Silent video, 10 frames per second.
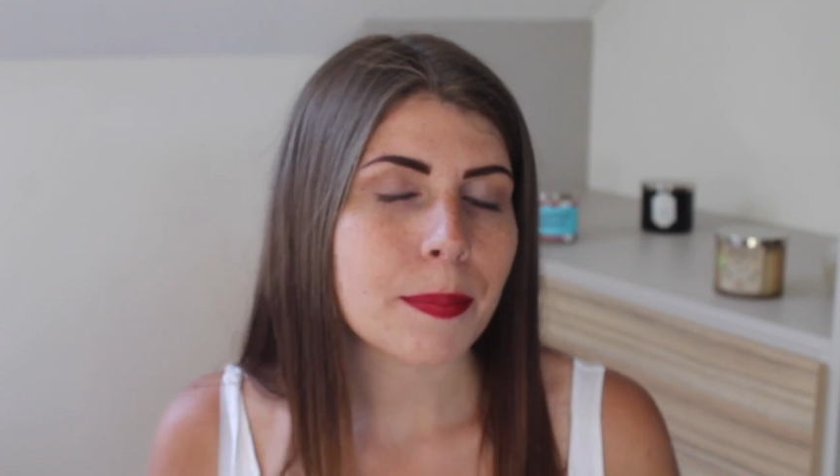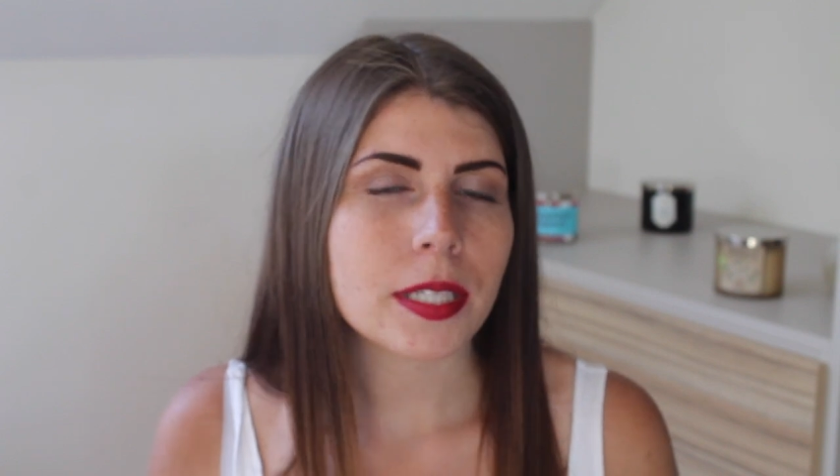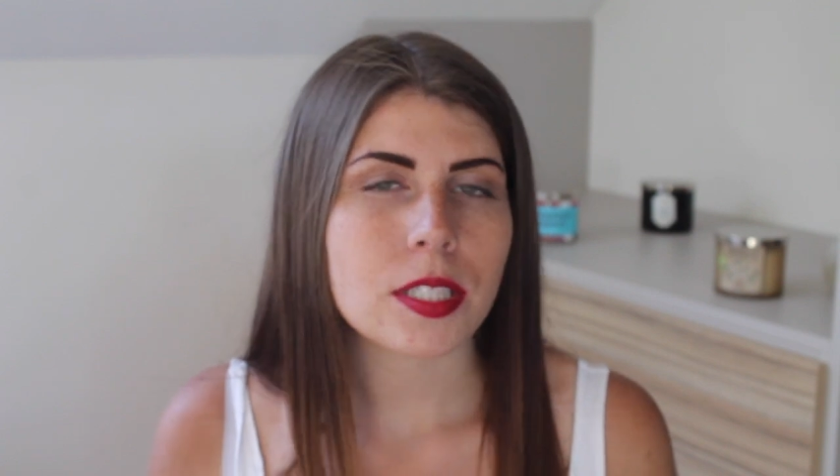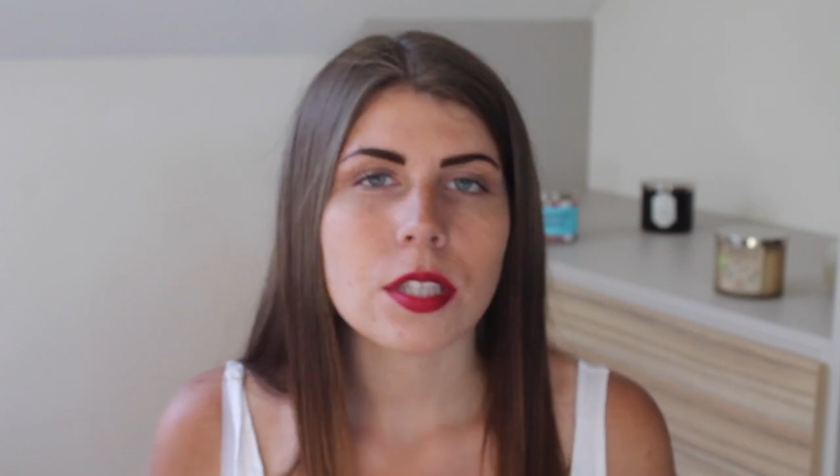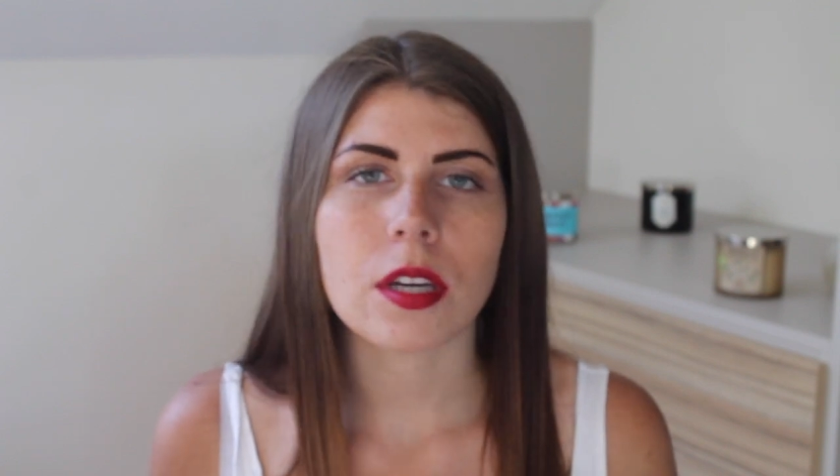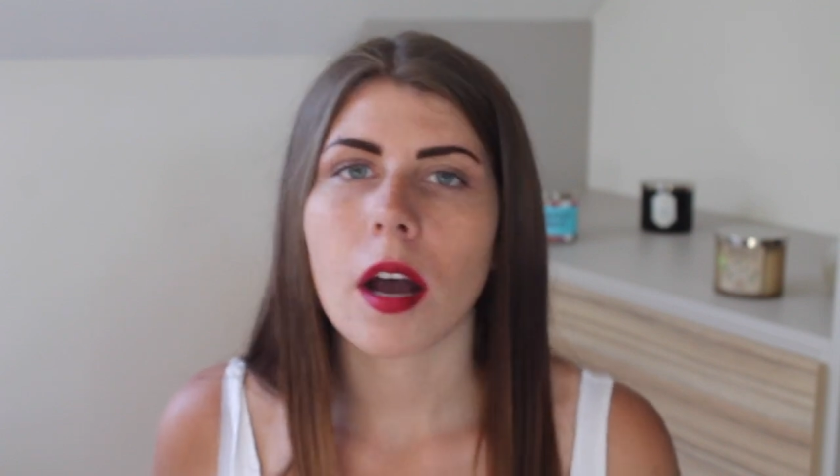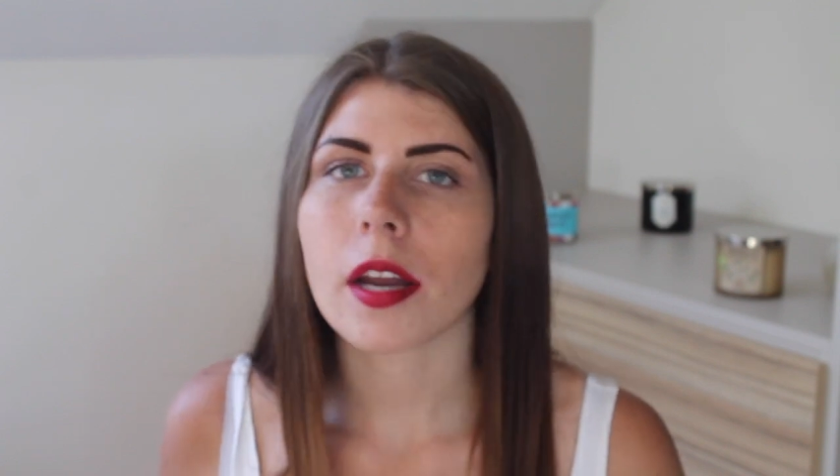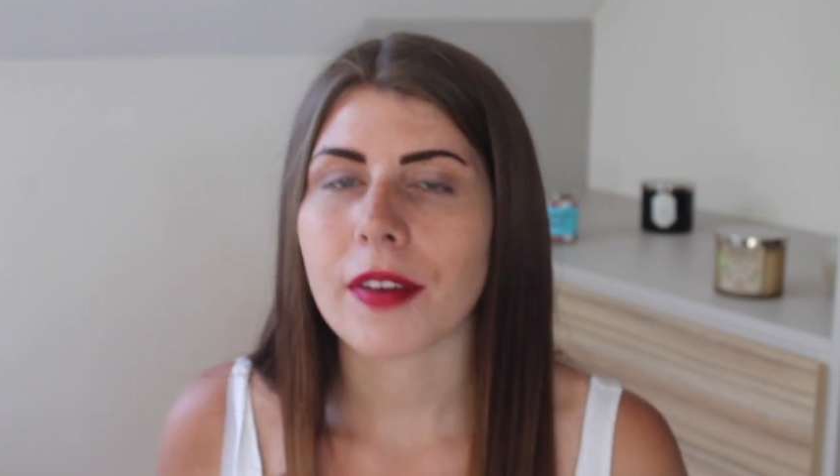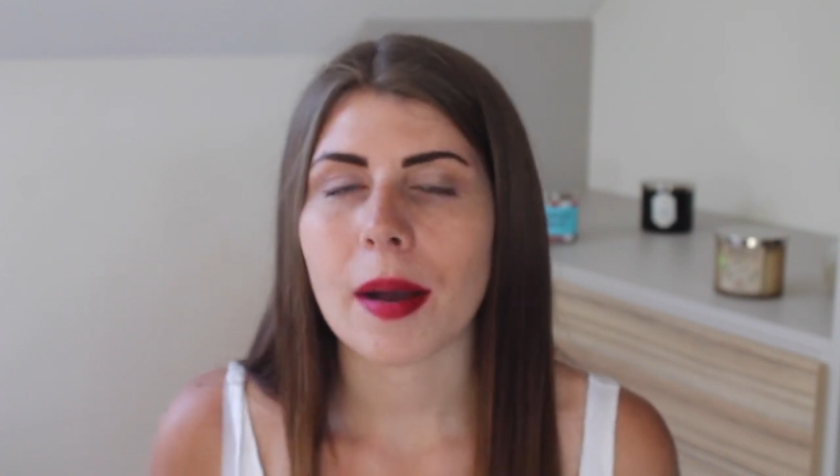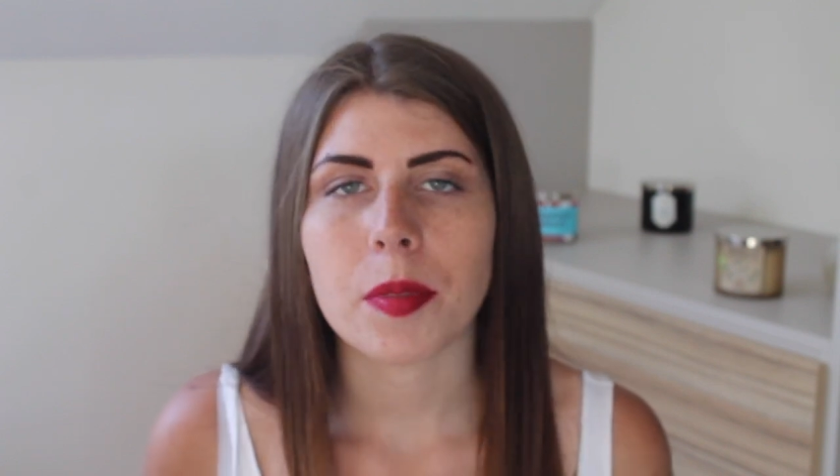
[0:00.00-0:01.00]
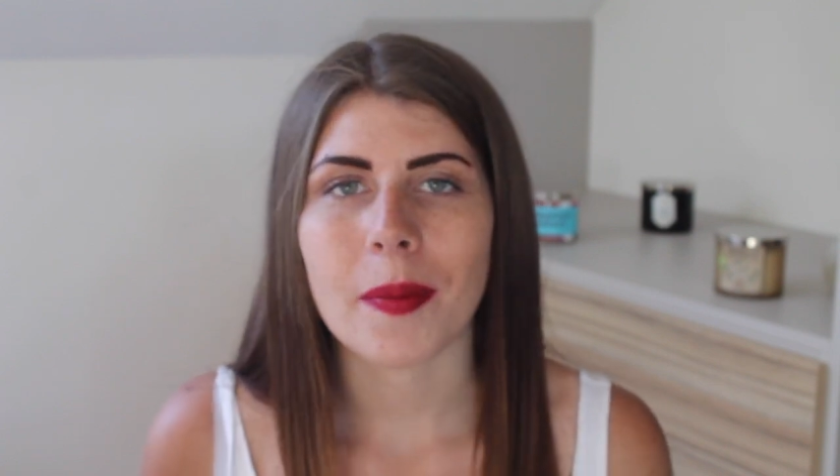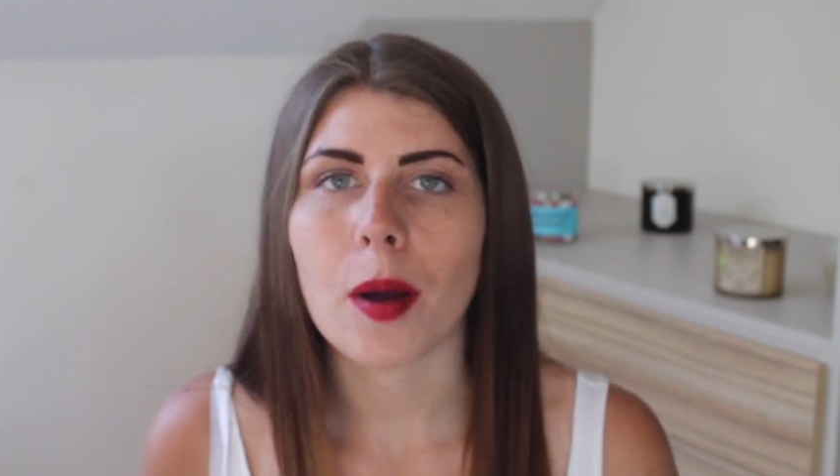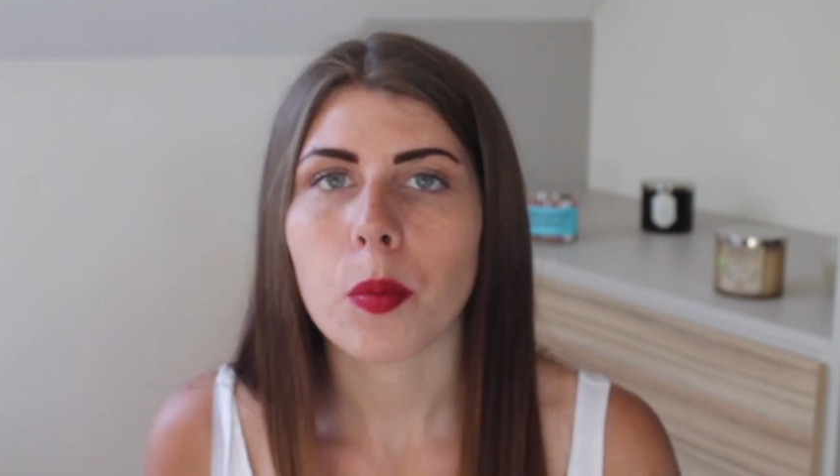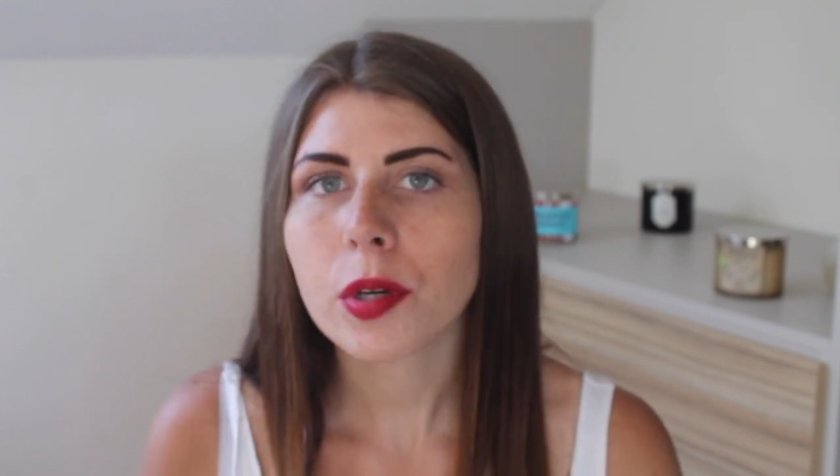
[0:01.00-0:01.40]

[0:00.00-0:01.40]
but to kind of help them out,